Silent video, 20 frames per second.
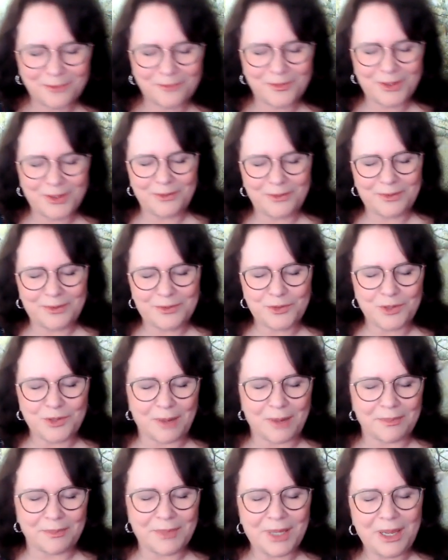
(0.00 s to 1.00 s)
view of
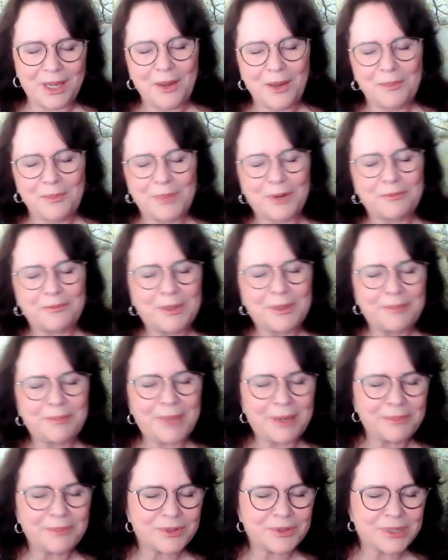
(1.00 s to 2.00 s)
Trump. But
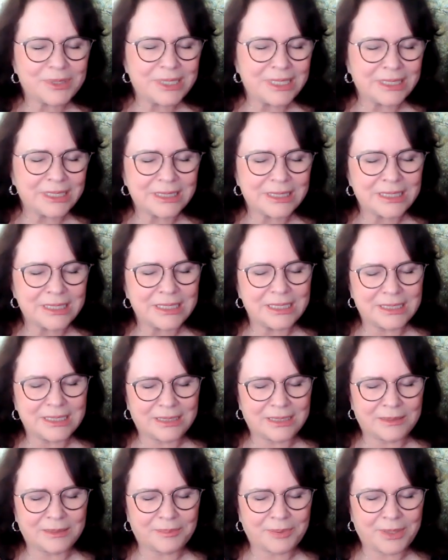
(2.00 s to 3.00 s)
remember, Nixon is
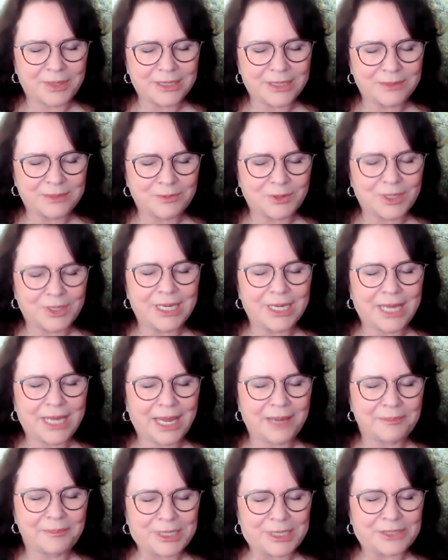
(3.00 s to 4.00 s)
in a place where he
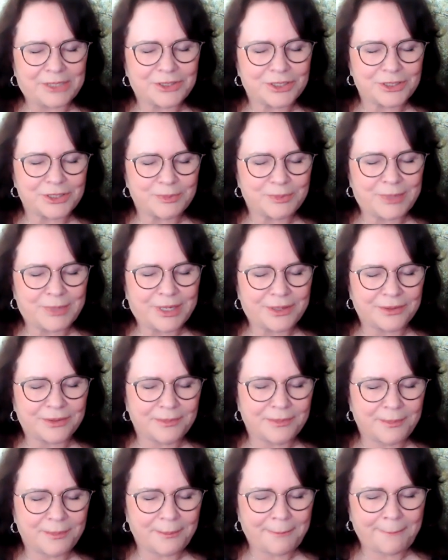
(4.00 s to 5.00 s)
can't be
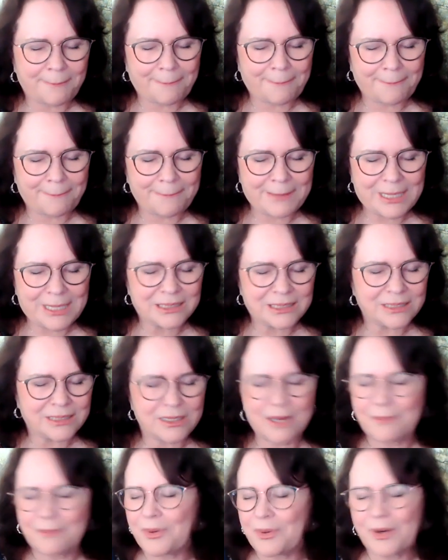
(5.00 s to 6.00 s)
judgmental. It's
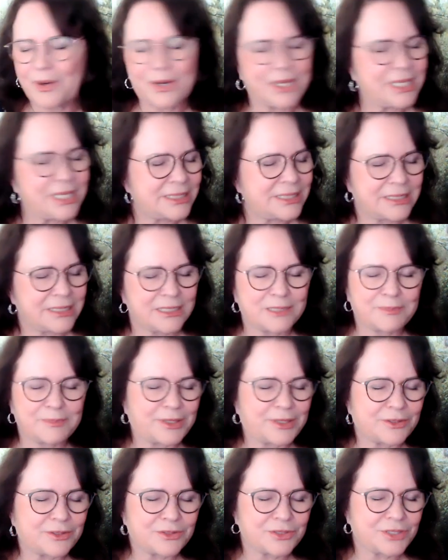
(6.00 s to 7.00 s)
not part. He's in
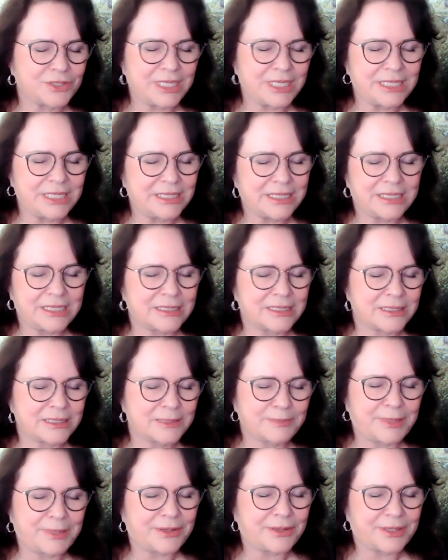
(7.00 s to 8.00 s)
spirit. He's in a
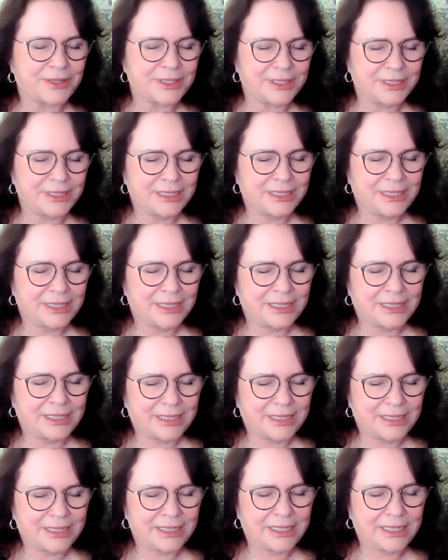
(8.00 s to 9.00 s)
spirit.
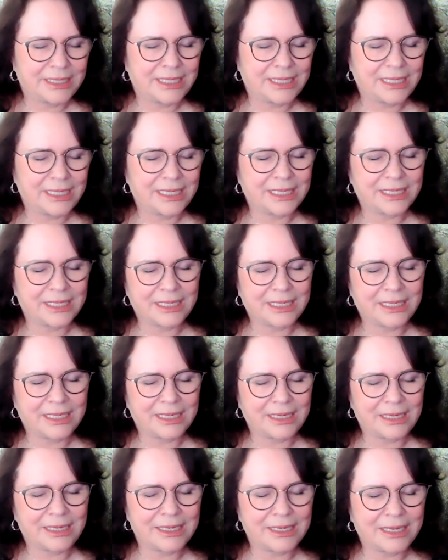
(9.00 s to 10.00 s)
He
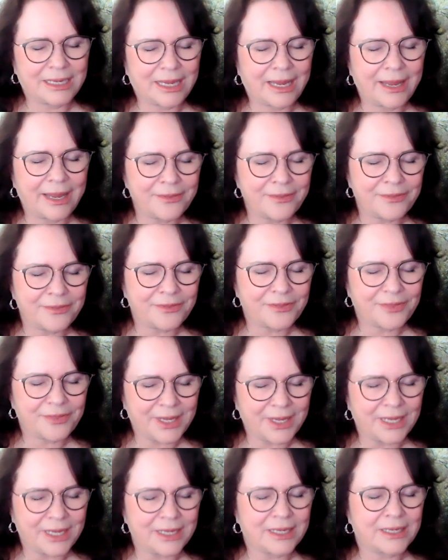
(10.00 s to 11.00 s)
he can't
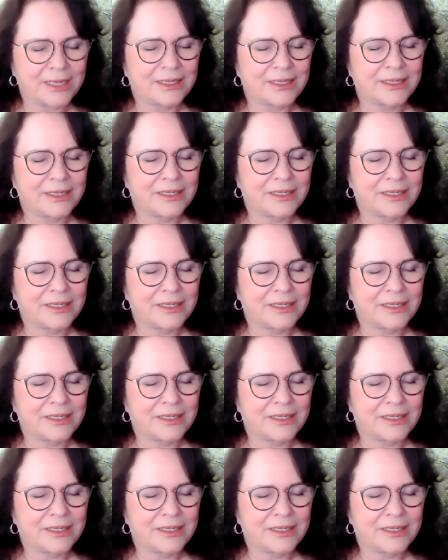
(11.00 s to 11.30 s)
think